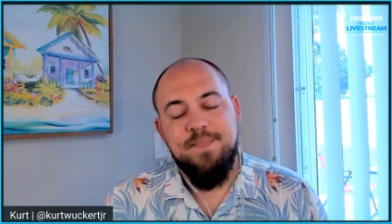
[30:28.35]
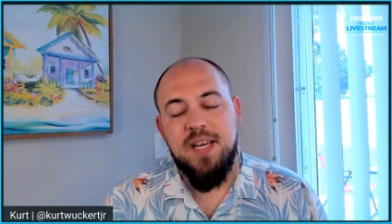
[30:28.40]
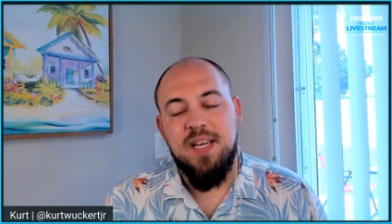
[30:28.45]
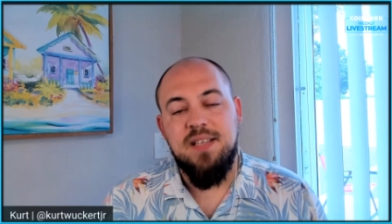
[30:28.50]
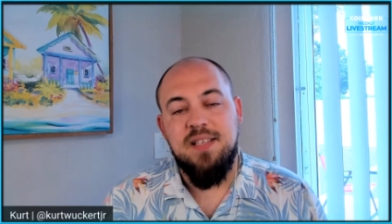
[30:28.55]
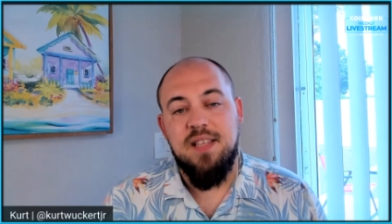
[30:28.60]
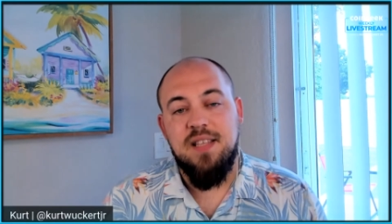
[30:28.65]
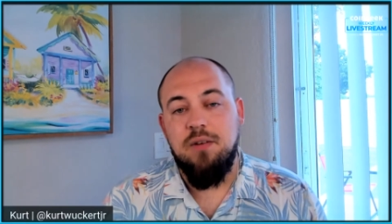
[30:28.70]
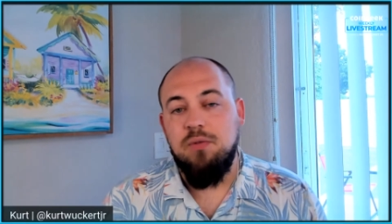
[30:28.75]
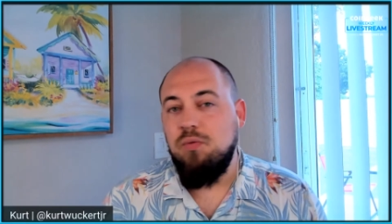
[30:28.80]

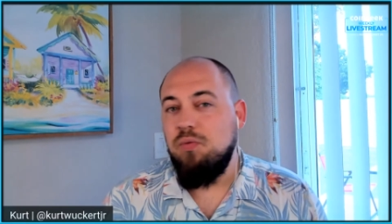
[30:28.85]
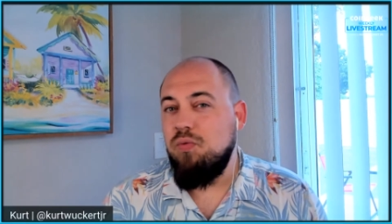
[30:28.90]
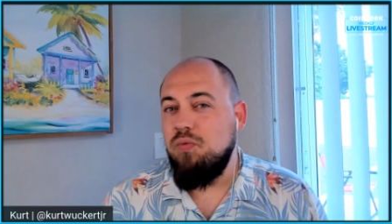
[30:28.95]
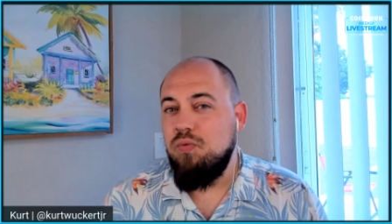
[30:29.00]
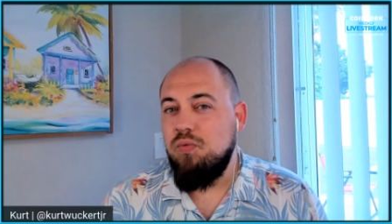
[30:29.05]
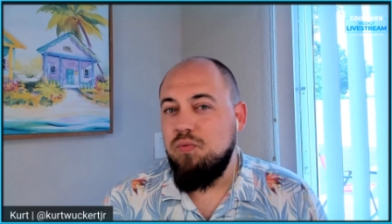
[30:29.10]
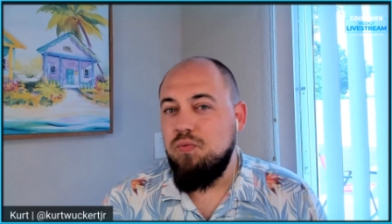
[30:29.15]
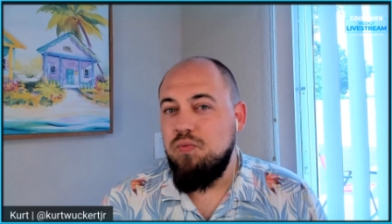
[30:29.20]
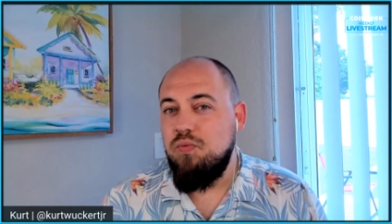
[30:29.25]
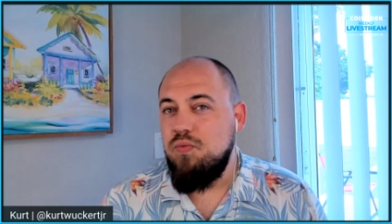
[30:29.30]
is that
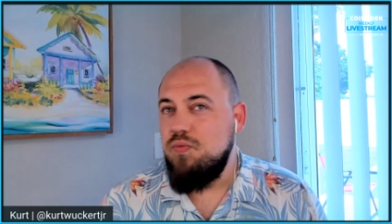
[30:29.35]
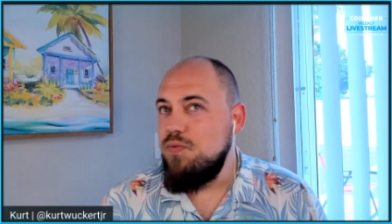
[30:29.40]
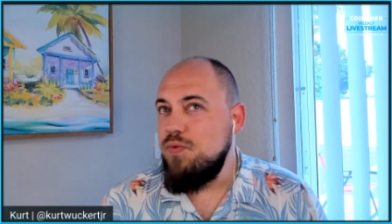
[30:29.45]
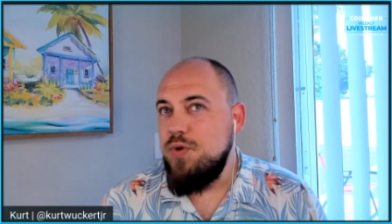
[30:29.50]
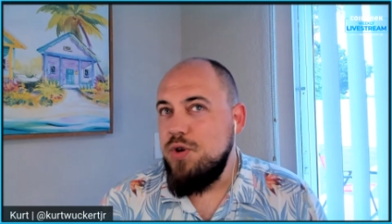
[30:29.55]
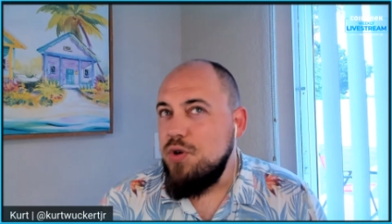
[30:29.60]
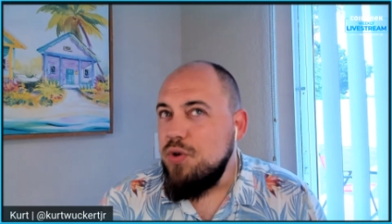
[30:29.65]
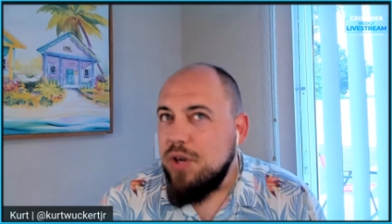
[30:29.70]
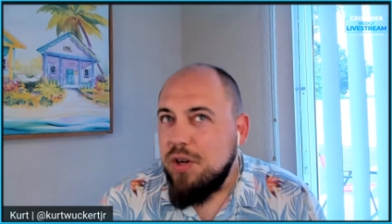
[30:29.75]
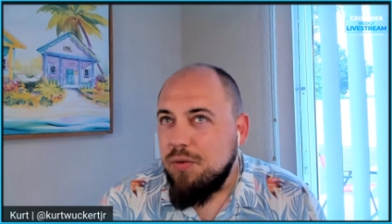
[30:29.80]

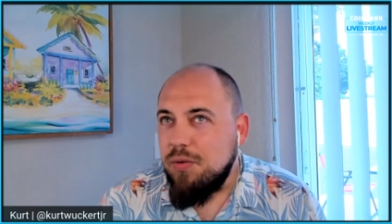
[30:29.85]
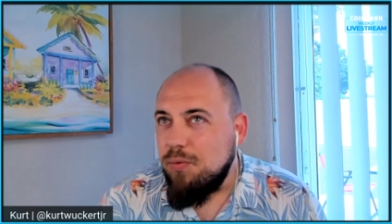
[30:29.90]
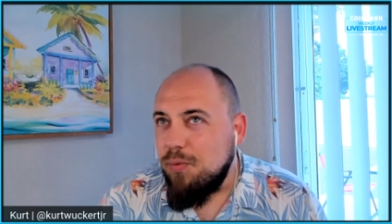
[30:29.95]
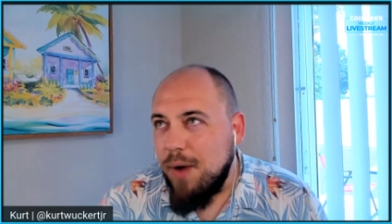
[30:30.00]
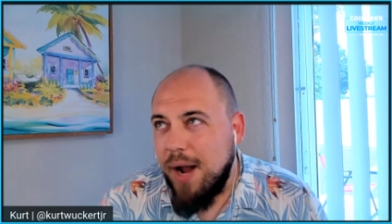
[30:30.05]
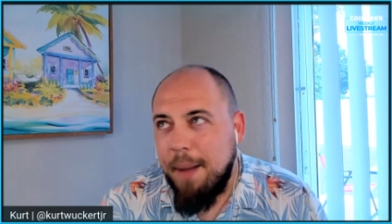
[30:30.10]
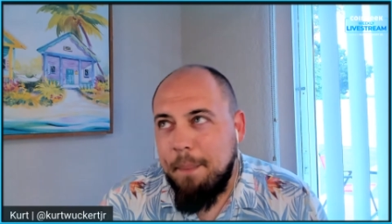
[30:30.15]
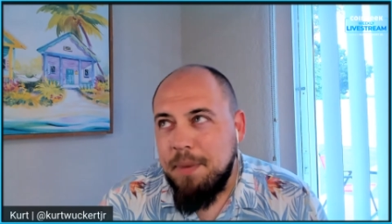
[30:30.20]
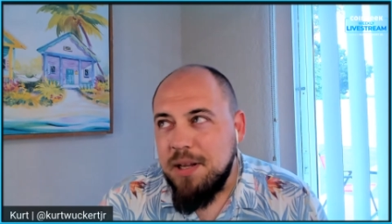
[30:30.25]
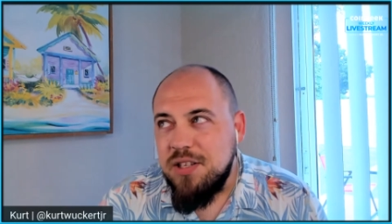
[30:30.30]
you can
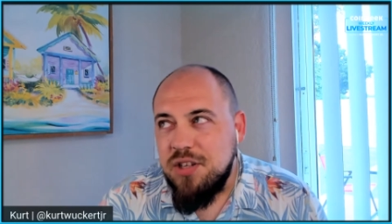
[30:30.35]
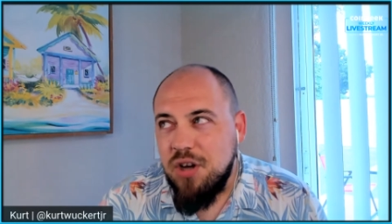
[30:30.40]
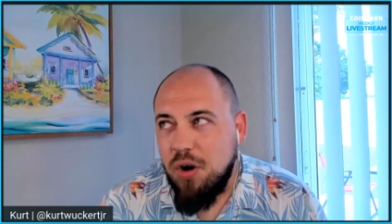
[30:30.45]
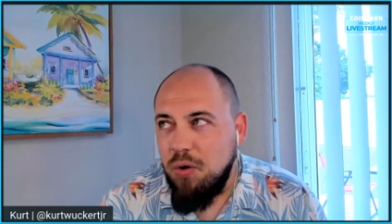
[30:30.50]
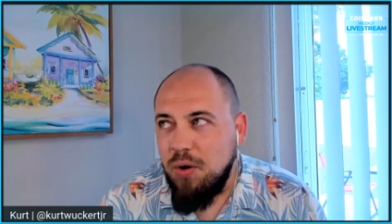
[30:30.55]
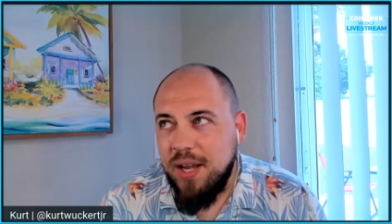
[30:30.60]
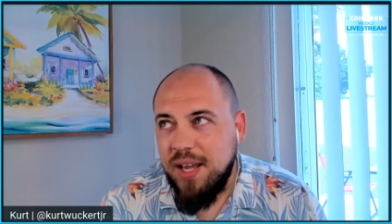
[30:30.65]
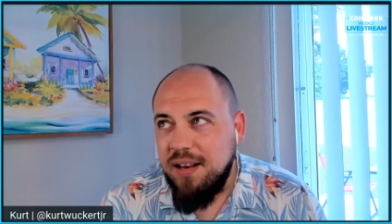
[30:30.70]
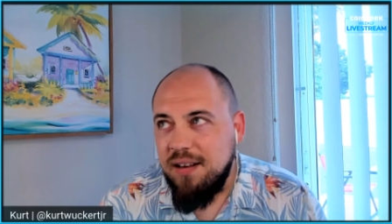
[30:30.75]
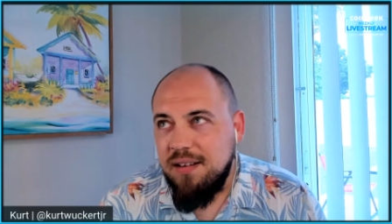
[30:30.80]
wrap a
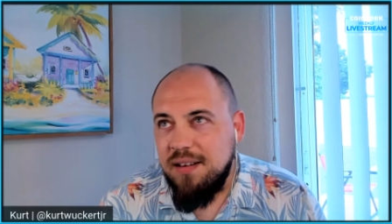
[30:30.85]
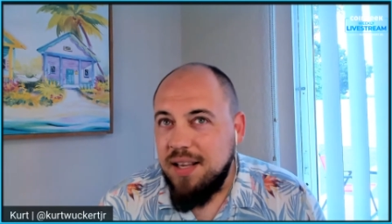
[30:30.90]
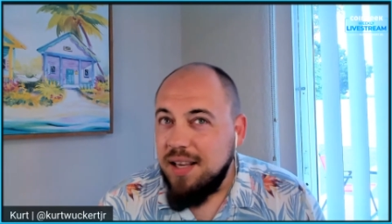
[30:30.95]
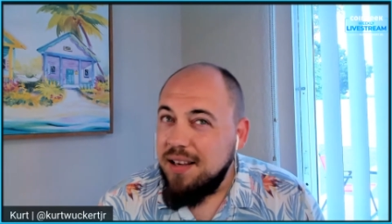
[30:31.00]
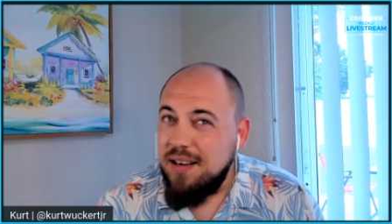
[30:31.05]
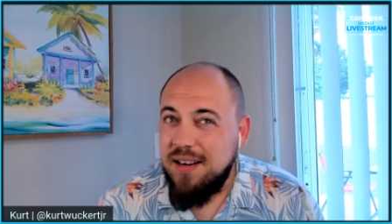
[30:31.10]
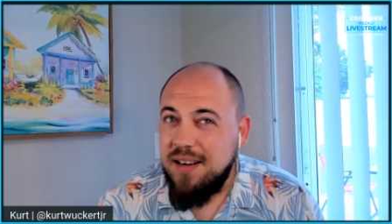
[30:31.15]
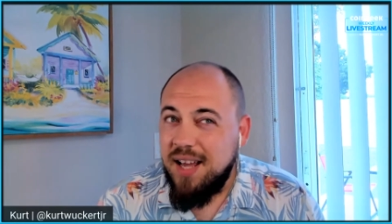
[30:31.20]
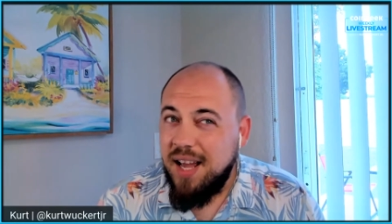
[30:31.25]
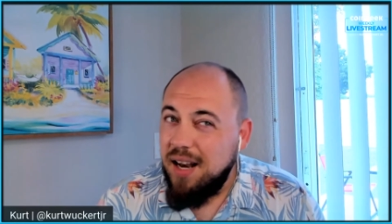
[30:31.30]
token
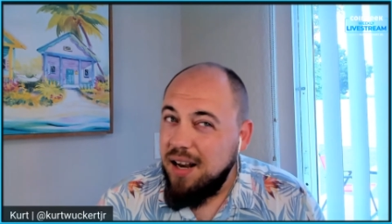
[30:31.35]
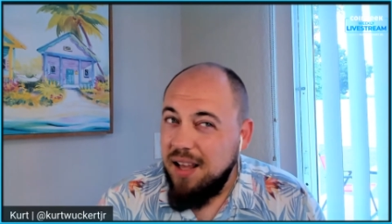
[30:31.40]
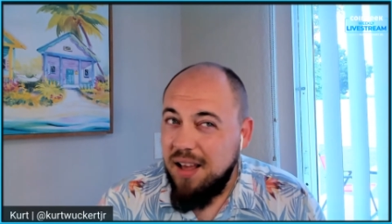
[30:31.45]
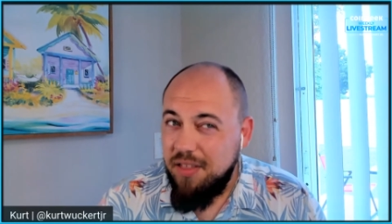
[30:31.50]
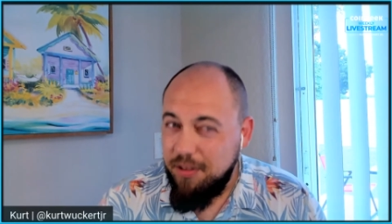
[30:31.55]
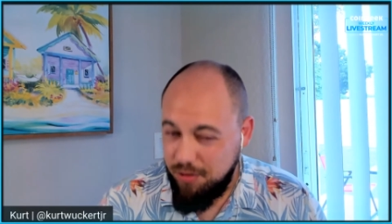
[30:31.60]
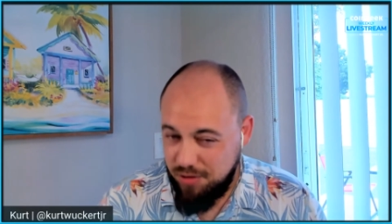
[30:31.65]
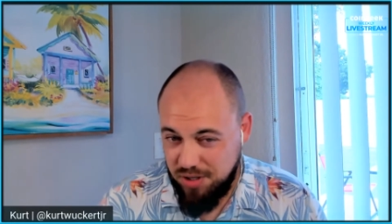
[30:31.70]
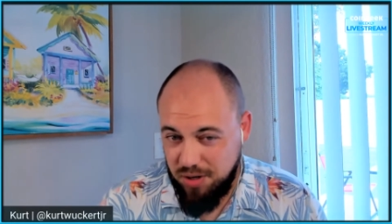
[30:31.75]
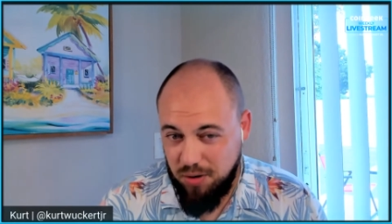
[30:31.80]
in any
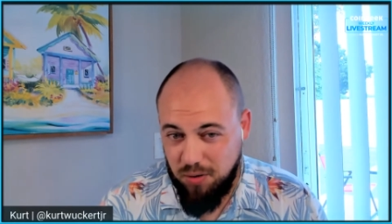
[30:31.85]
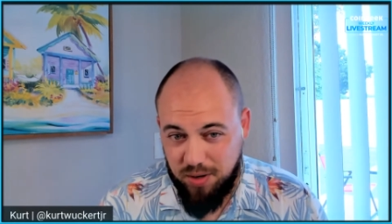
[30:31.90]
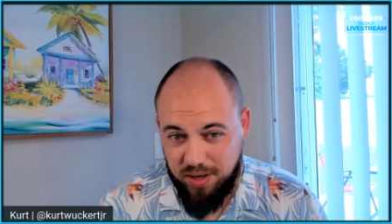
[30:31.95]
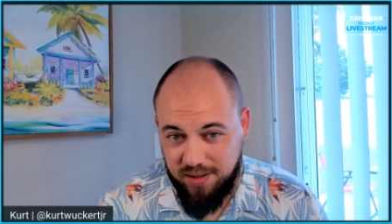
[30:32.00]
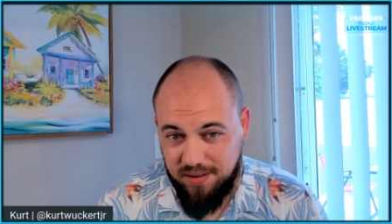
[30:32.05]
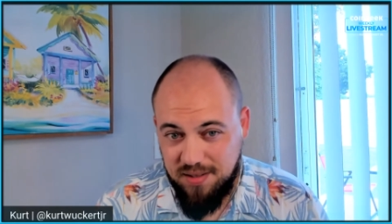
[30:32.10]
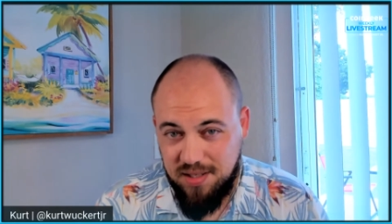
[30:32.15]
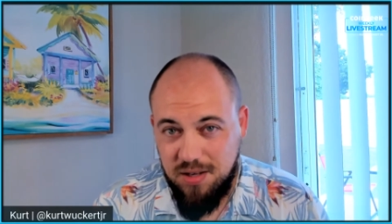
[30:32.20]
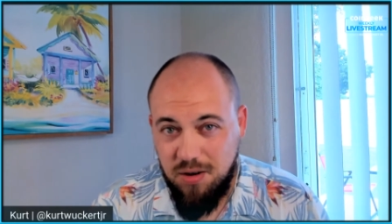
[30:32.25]
other token.